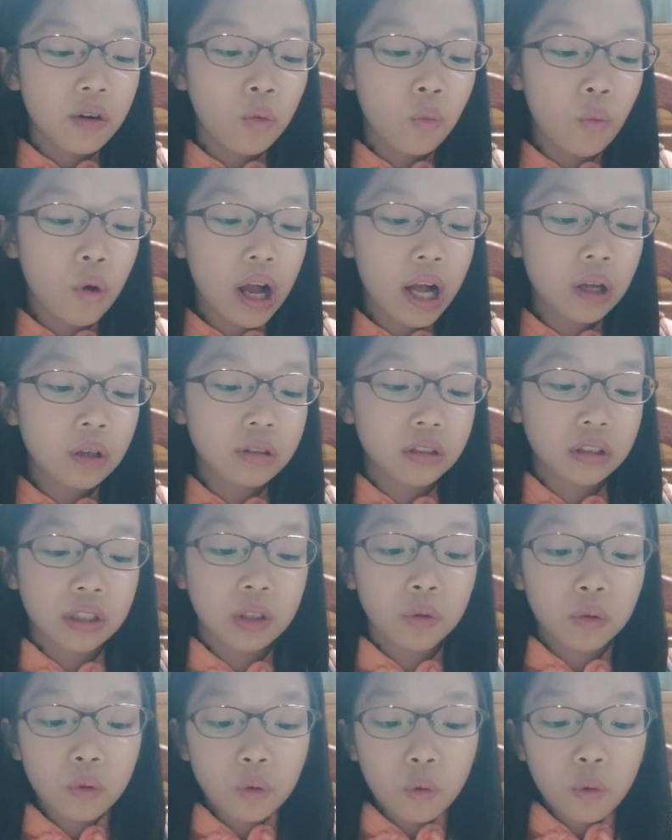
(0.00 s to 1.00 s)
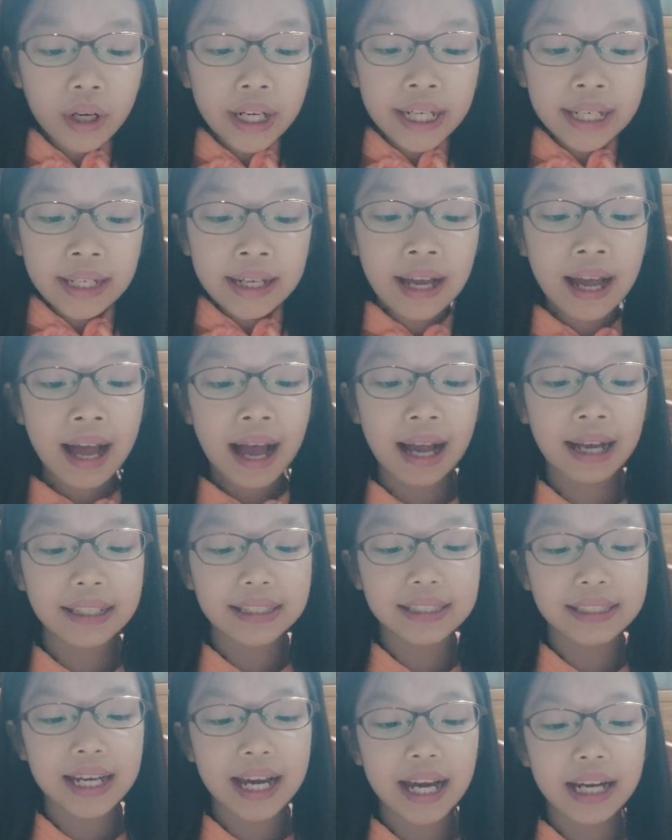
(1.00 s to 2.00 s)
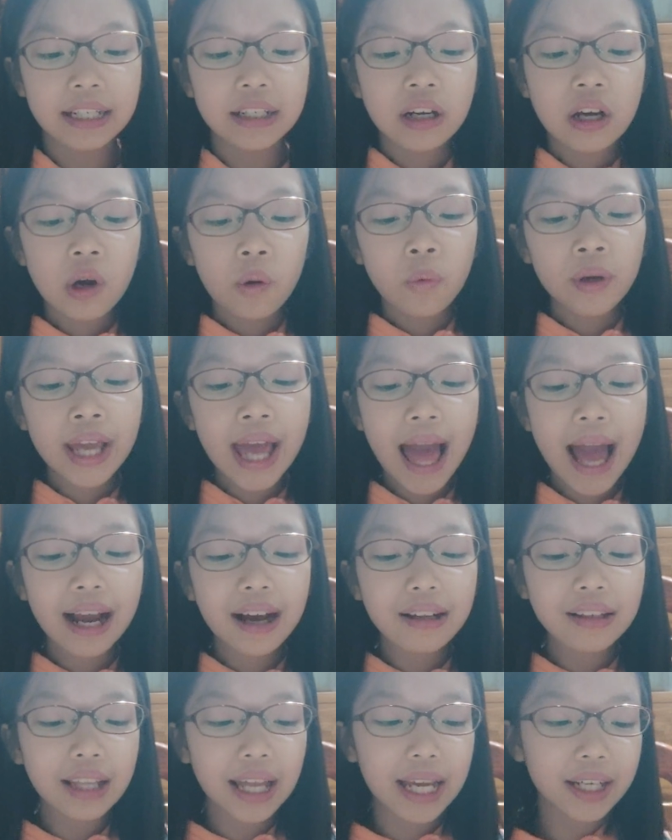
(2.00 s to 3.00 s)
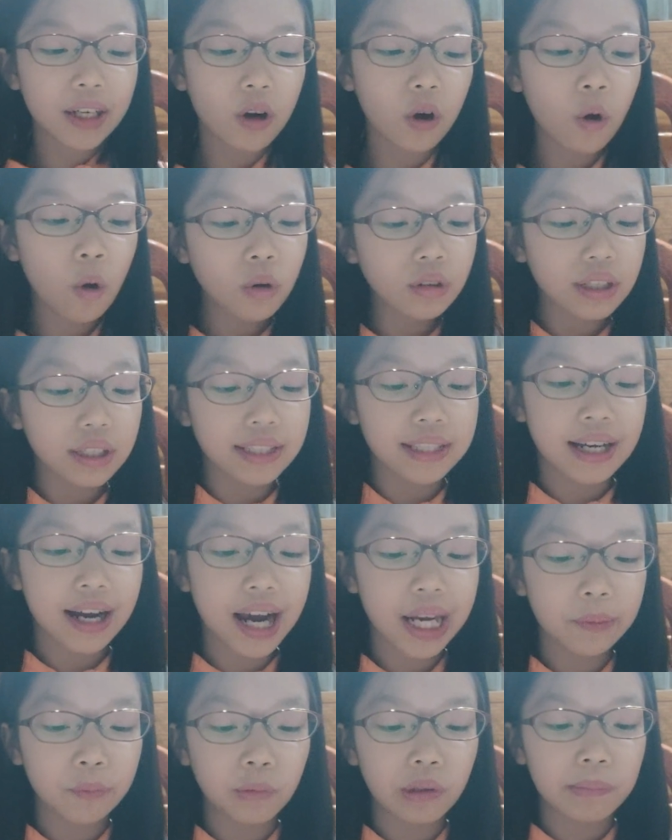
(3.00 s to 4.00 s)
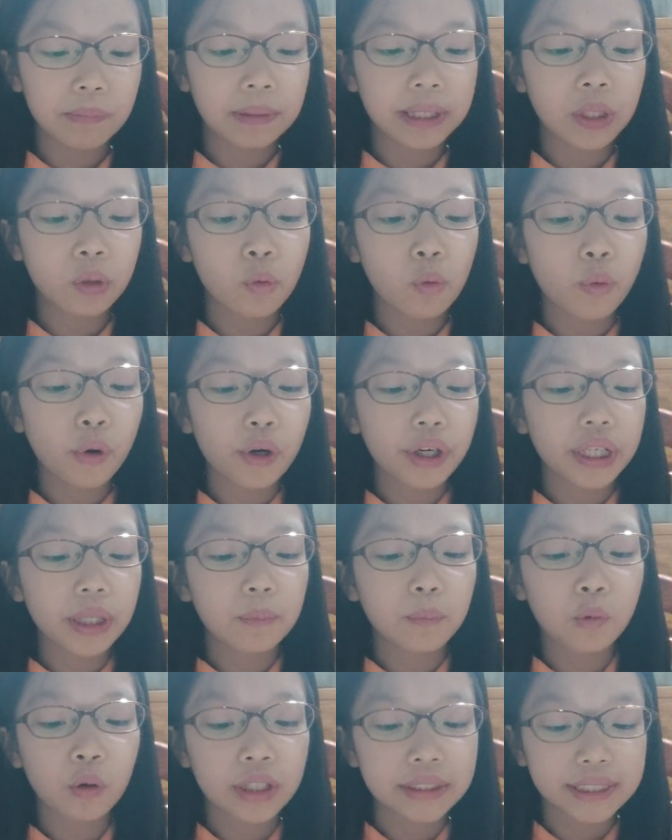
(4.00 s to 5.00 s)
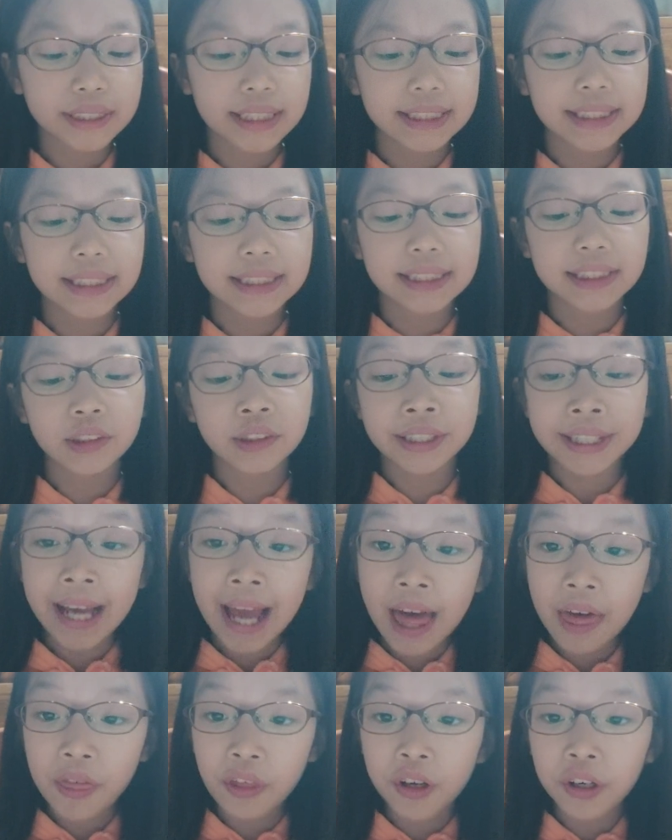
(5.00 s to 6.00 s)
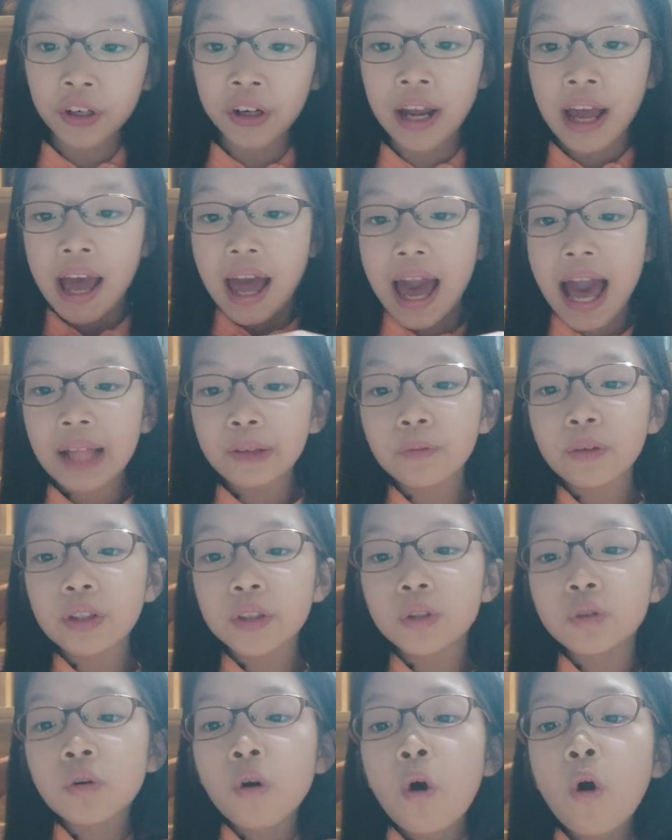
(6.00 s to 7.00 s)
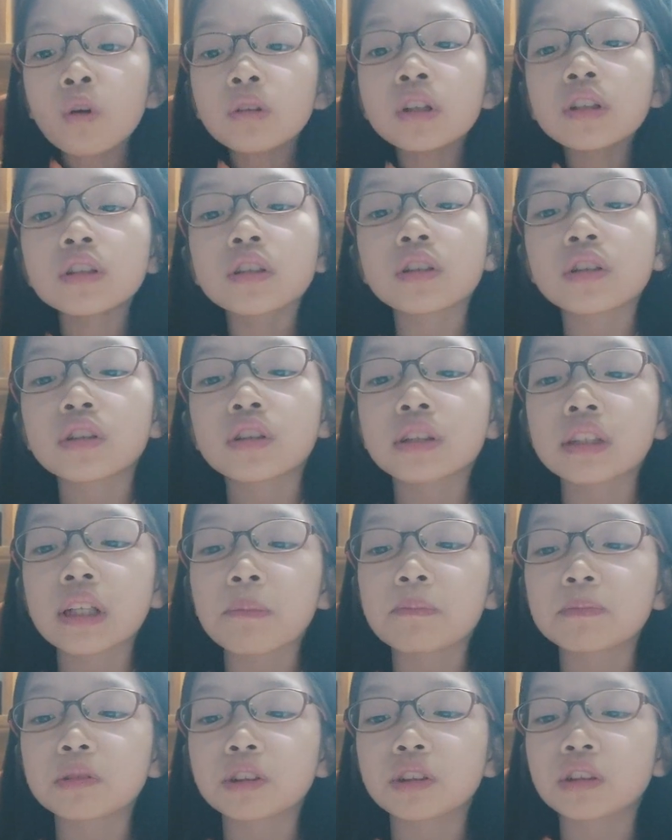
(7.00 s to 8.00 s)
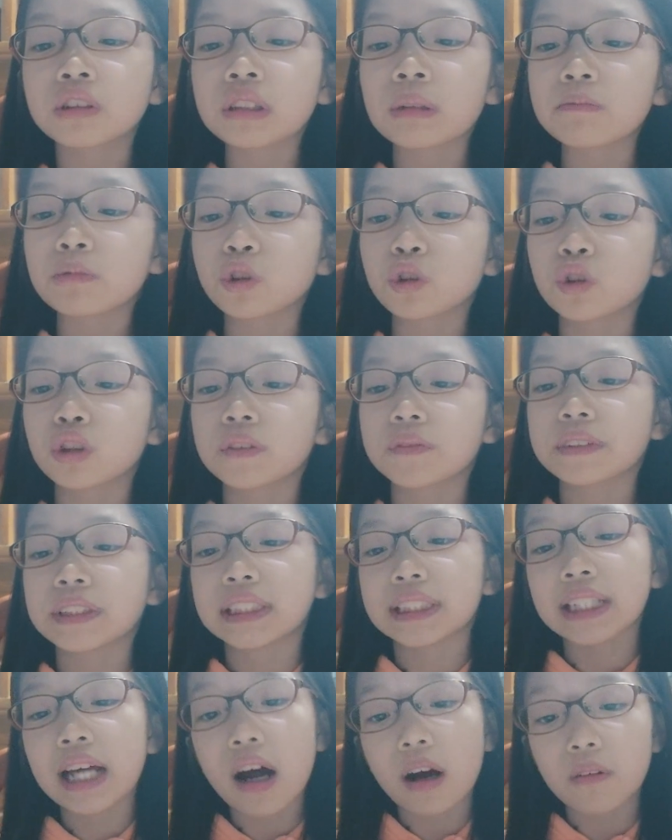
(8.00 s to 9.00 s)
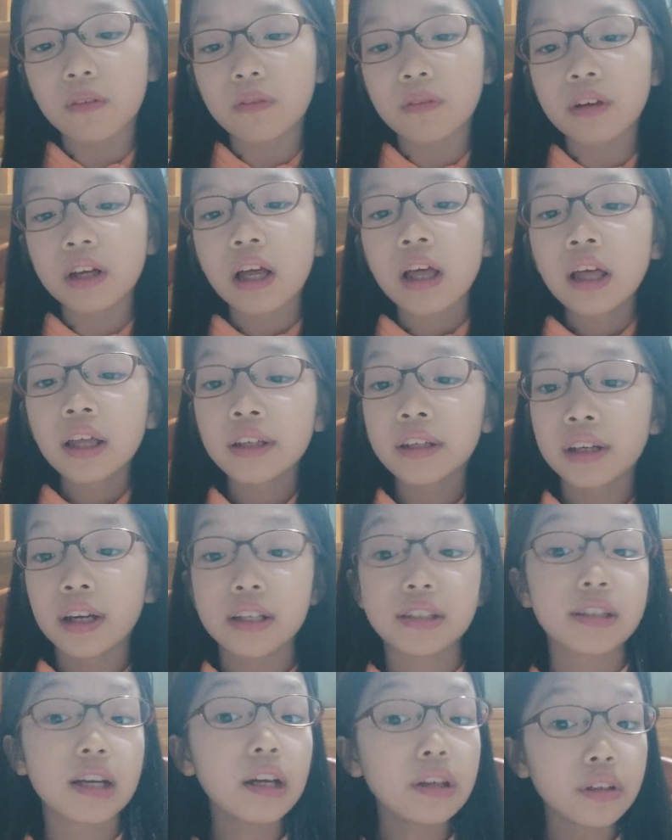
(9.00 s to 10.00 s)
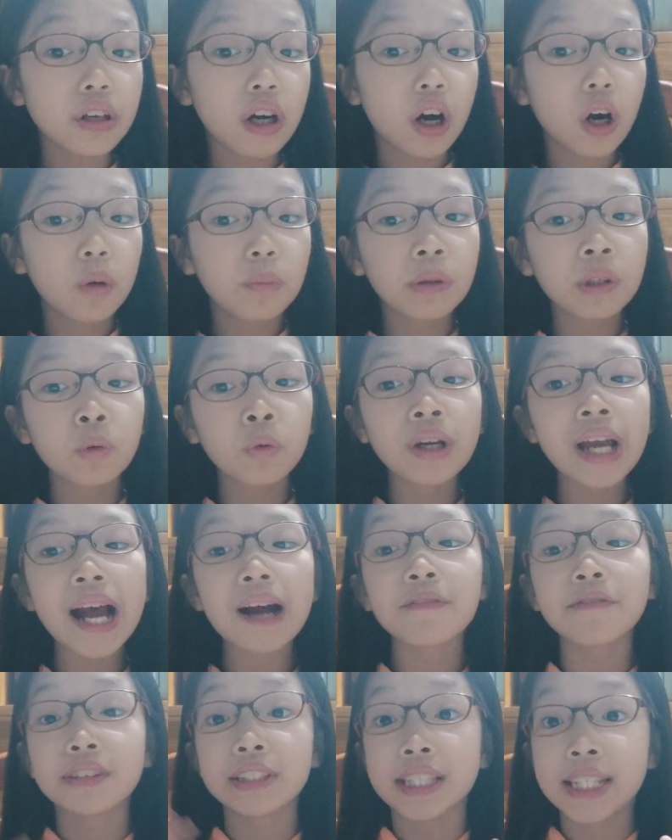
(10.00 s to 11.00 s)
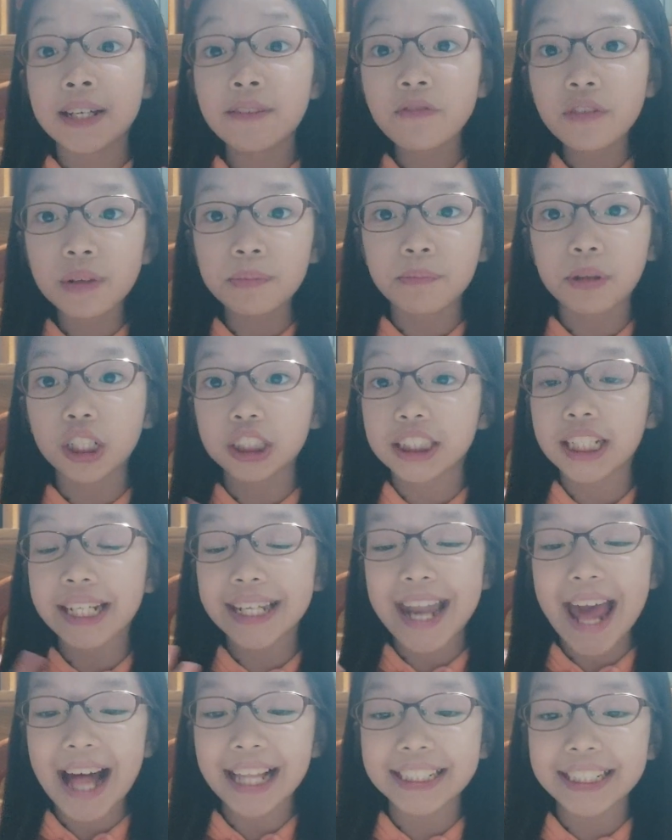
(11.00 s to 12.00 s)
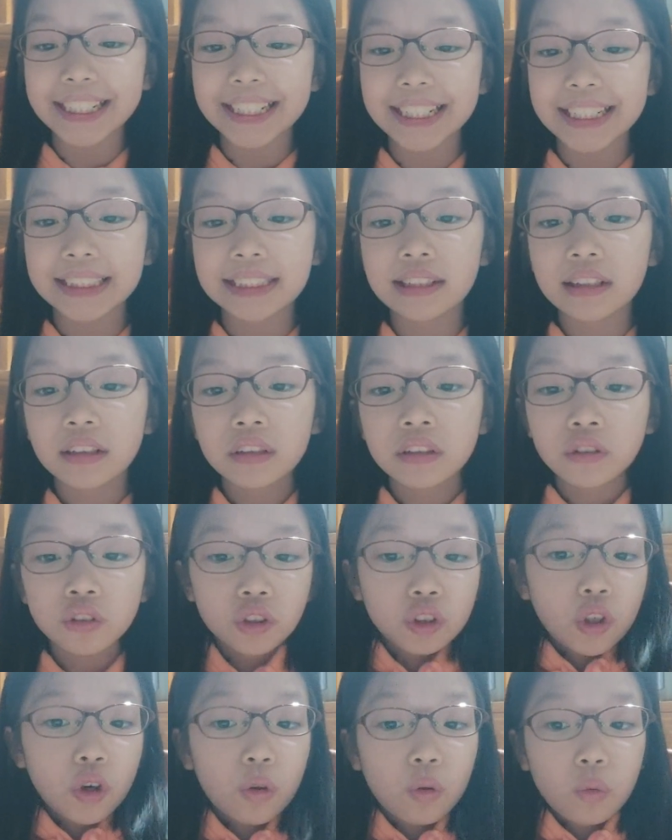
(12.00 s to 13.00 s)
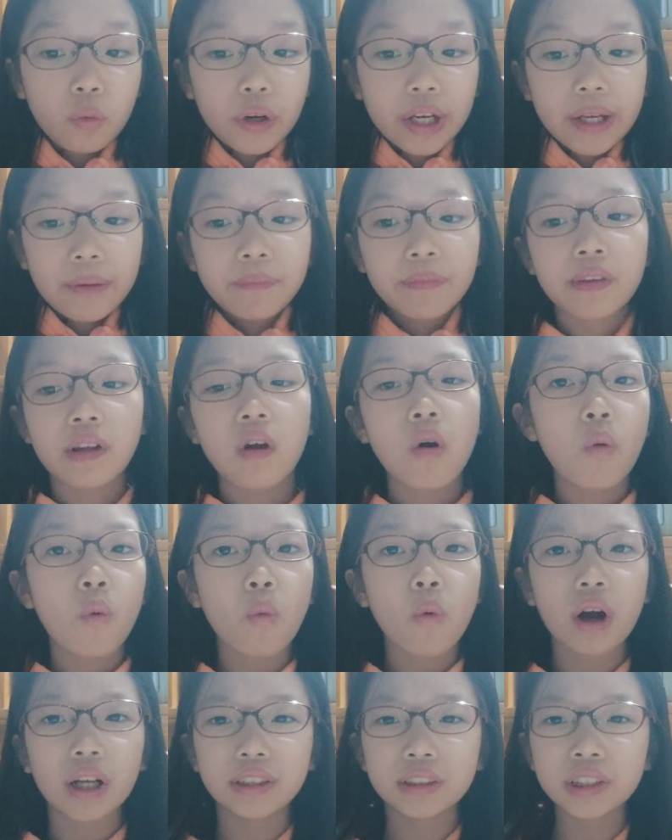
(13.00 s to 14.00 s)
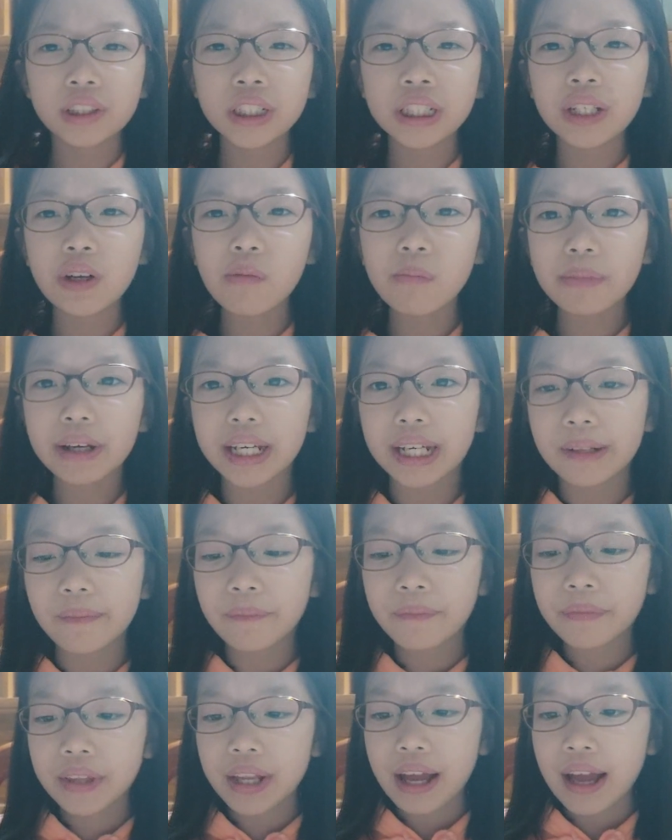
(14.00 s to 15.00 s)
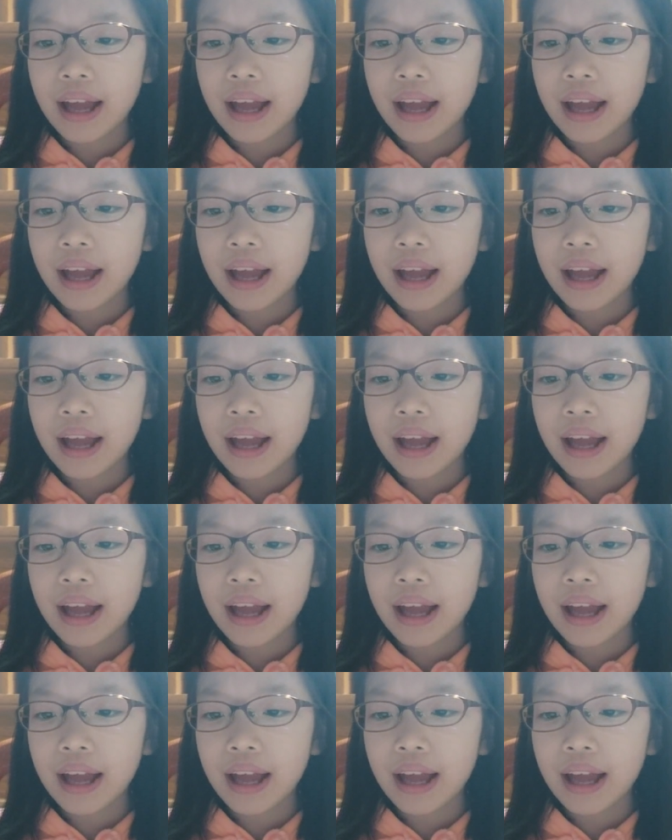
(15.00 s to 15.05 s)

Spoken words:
Well, so do we, I said. We act alike all the time. We play warrior princesses together and we do all the some sort of stuff. Yes, I know, but we have different personalities, don't we? What do you mean?